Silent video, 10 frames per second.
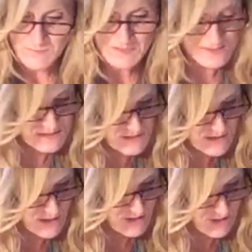me
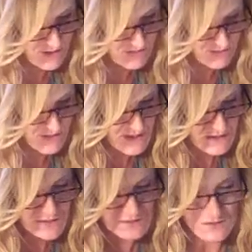see if
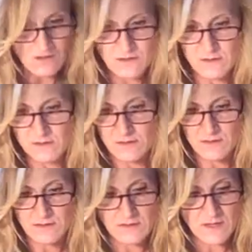that is all.
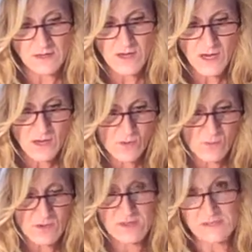
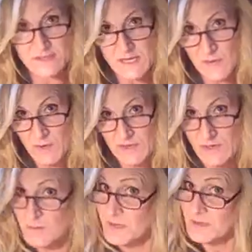We're gonna stop right
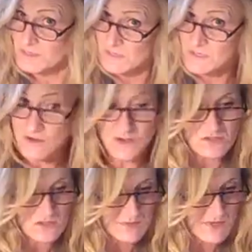there because my
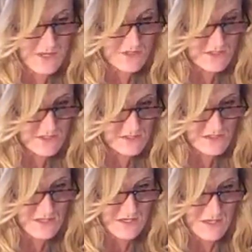dogs are
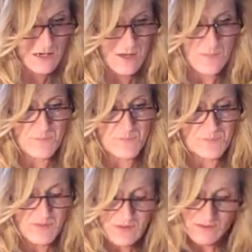obnoxious.
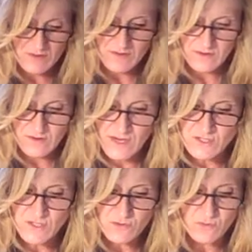
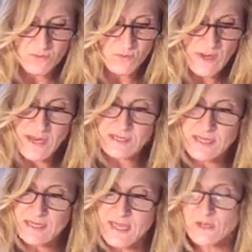I
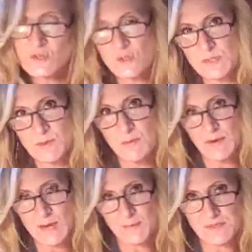kind of told you about
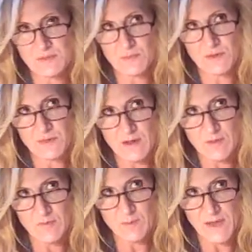what happens with
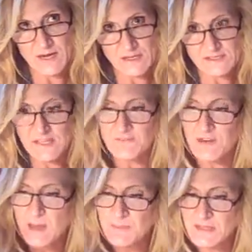hepatic
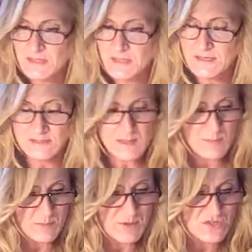encephalopathy. The next
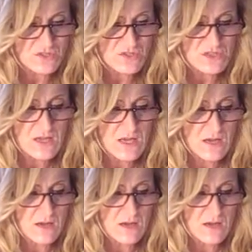couple pages